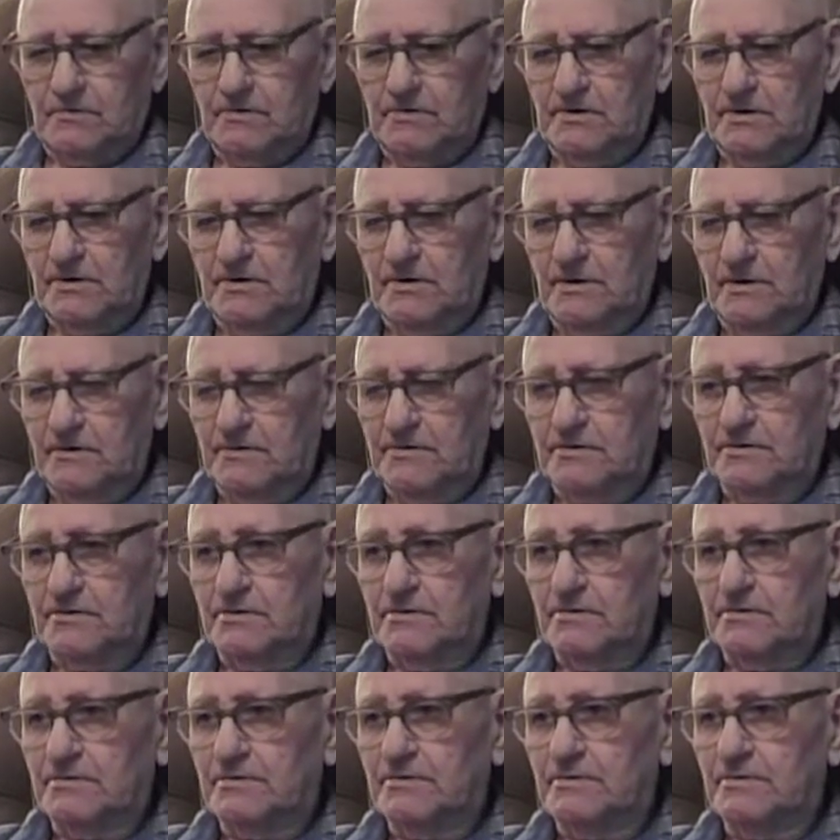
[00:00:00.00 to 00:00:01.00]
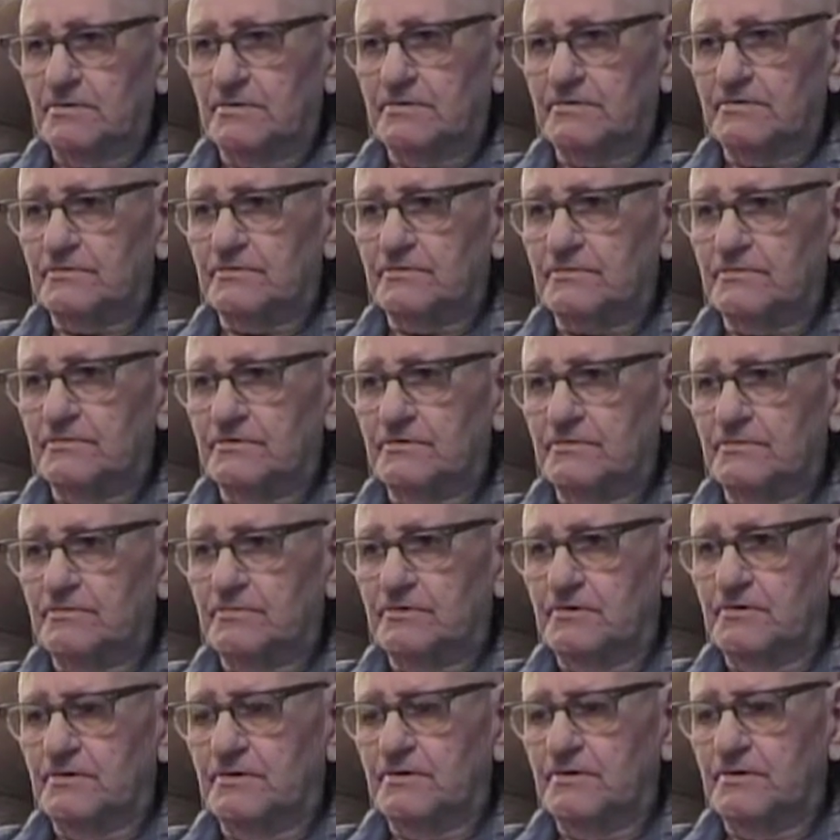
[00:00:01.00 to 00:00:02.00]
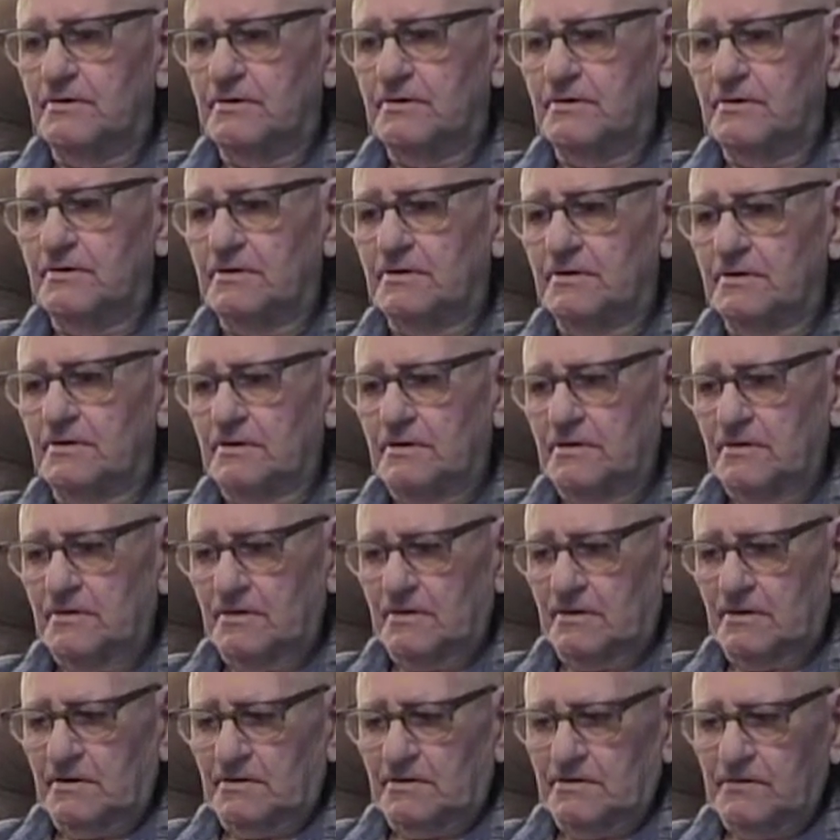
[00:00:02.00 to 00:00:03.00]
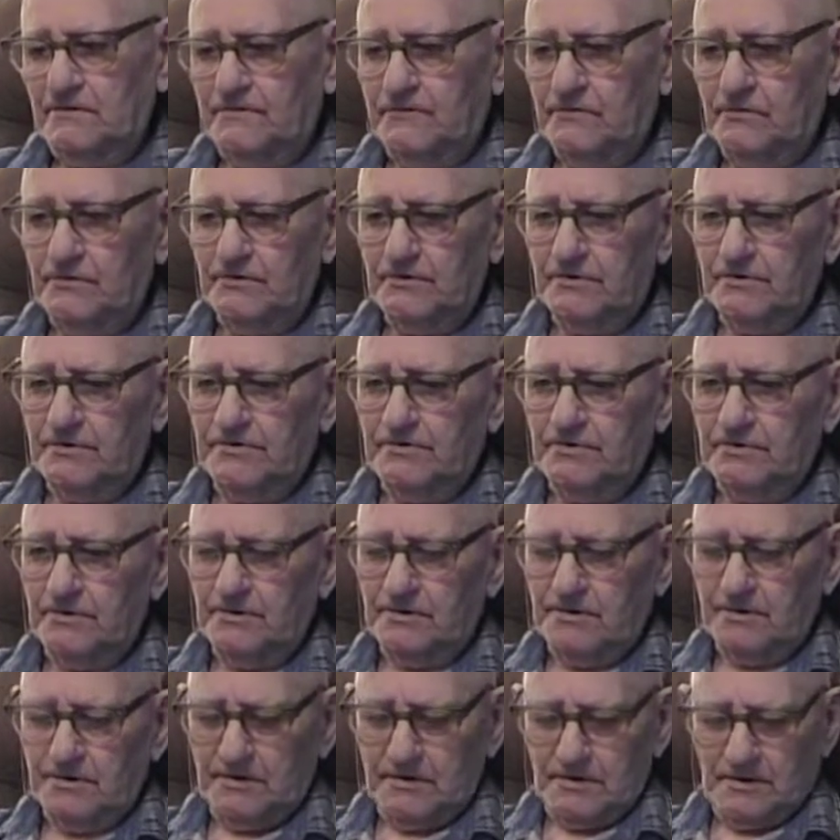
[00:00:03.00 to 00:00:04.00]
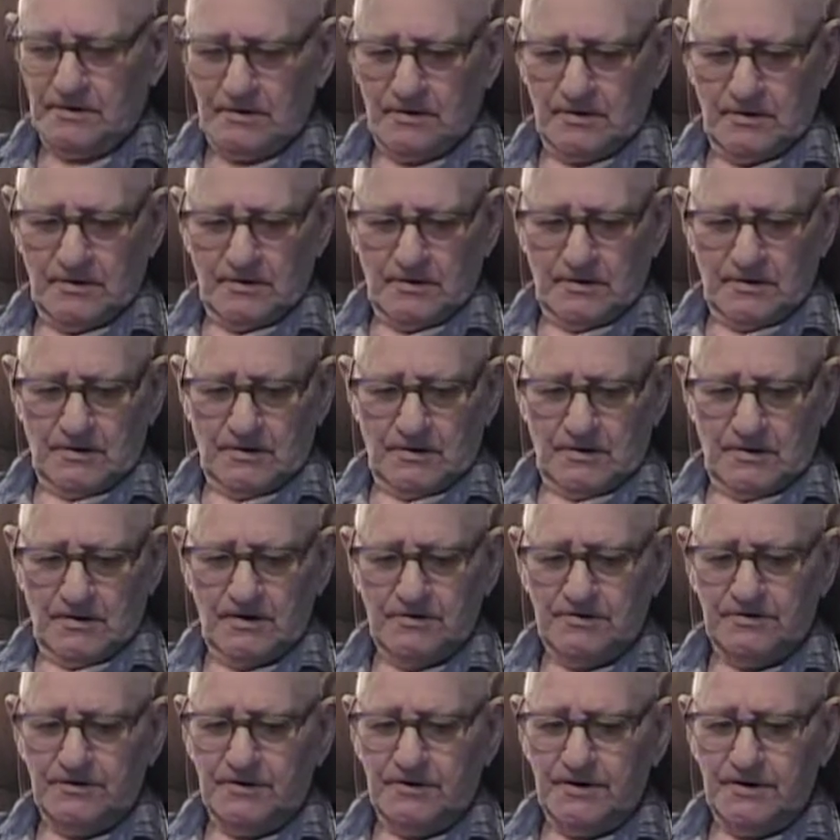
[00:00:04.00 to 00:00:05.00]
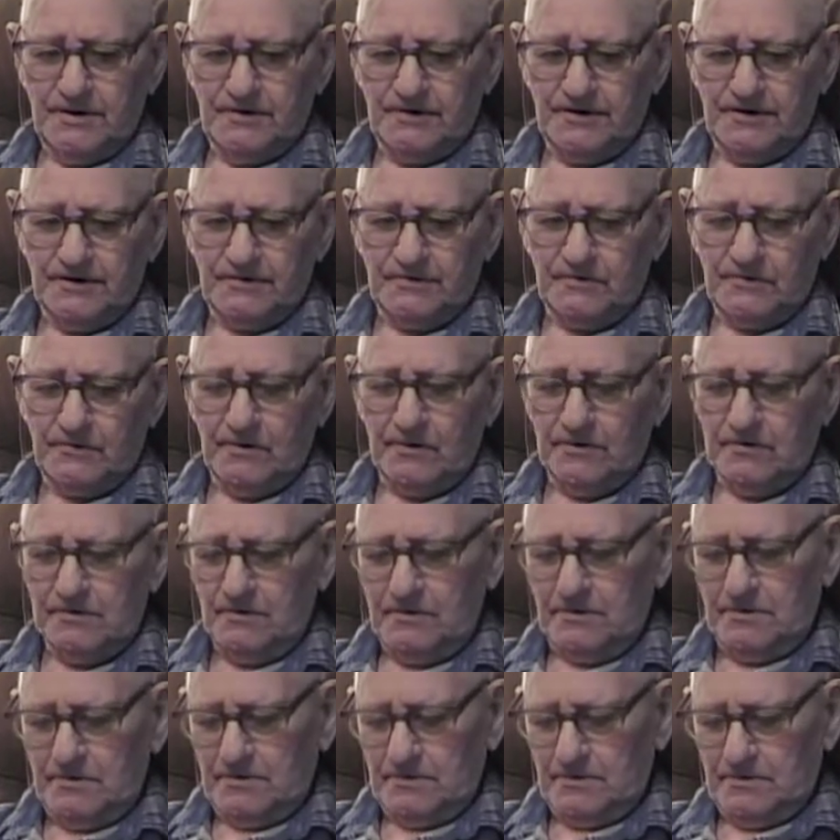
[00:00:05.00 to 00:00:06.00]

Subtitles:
29th Air Service Group and the 40th Engineering Squadron.